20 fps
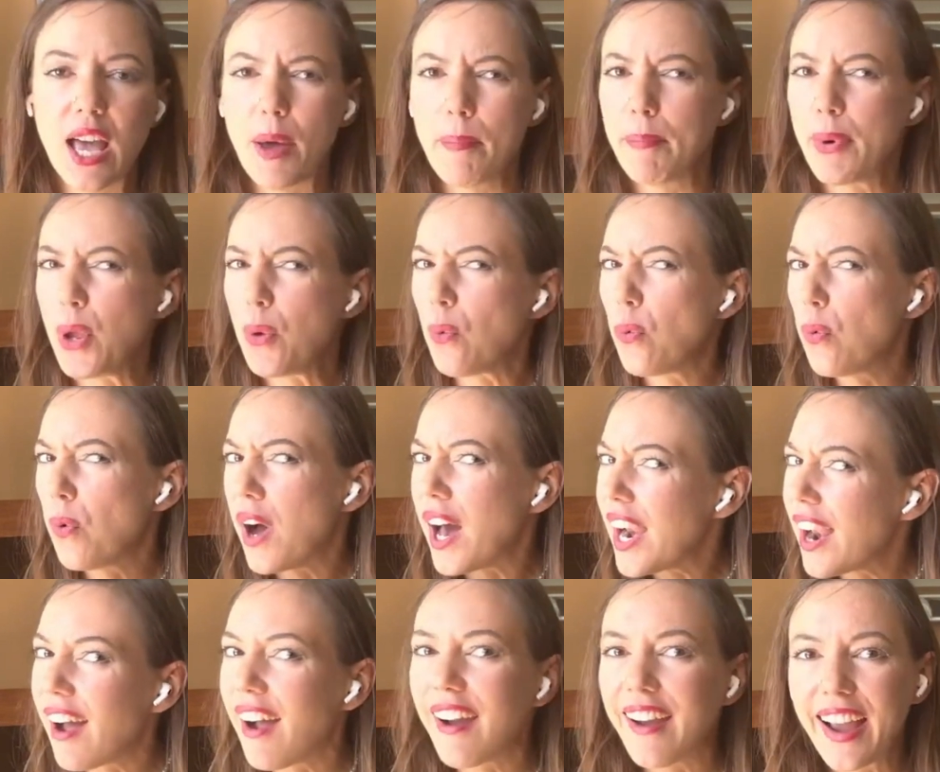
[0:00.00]
but
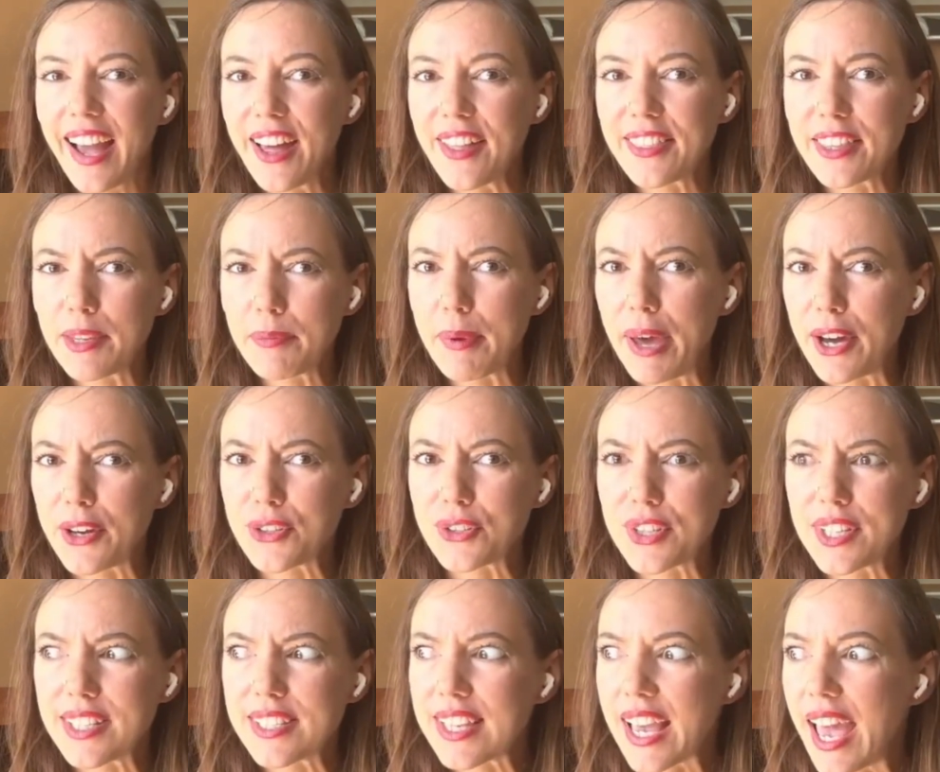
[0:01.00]
what are healthy
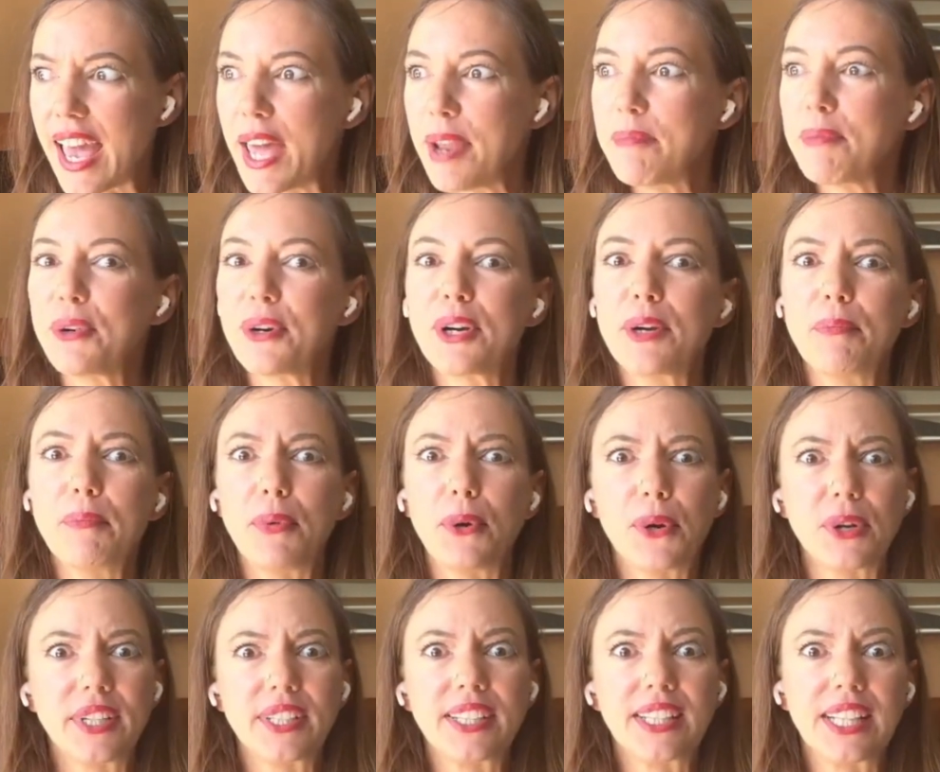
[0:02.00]
boundaries, and more
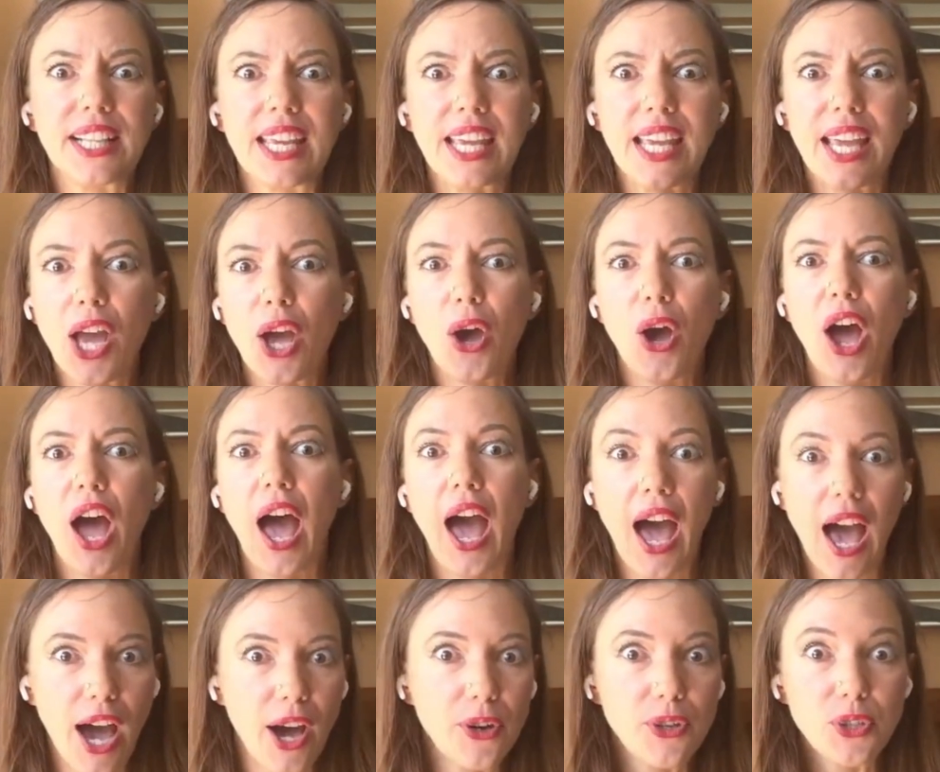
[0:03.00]
importantly,
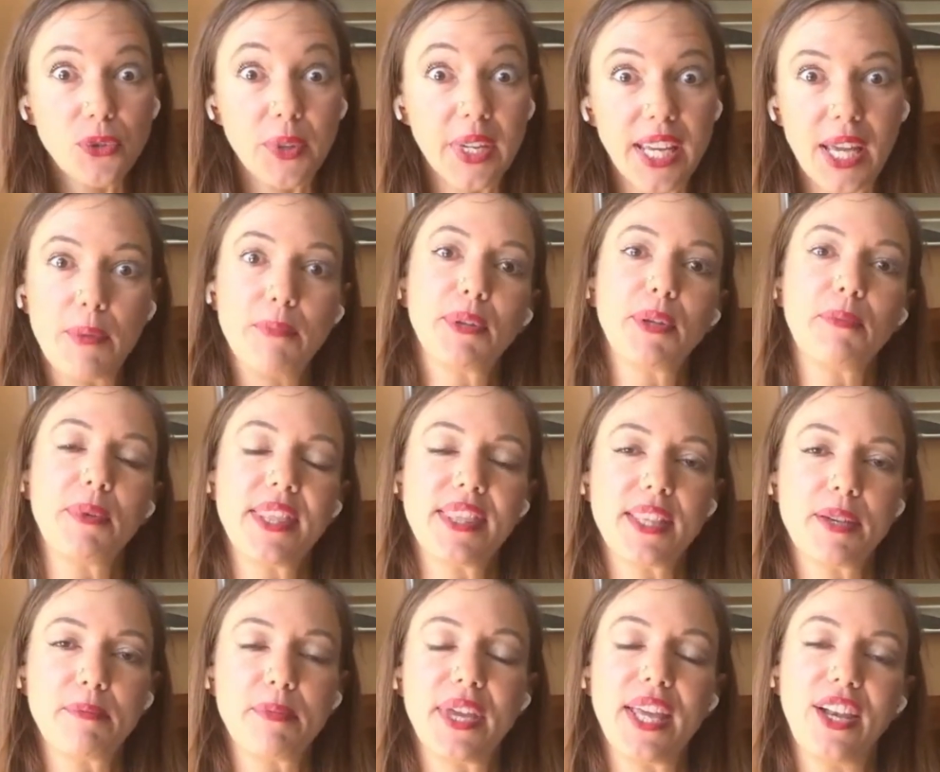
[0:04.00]
how do we implement
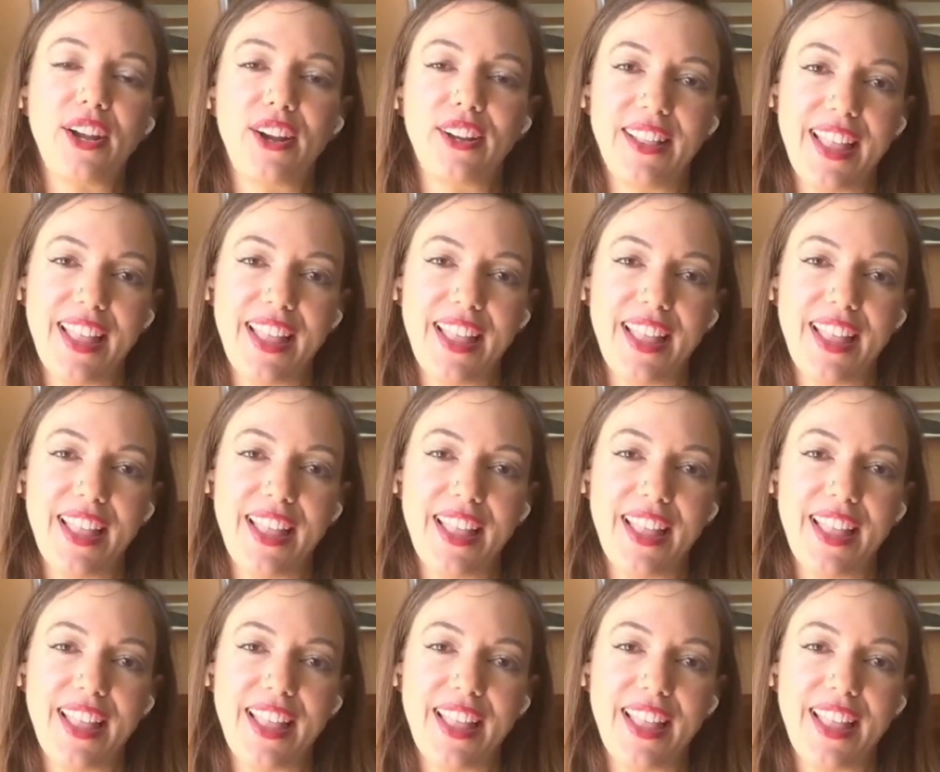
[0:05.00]
them in our